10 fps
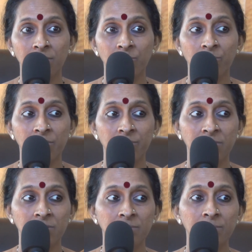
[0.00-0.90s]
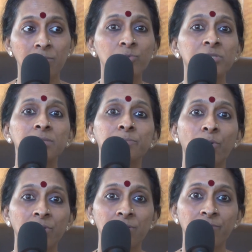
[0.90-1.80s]
what was most
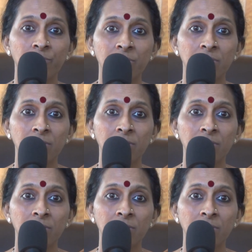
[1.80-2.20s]
important for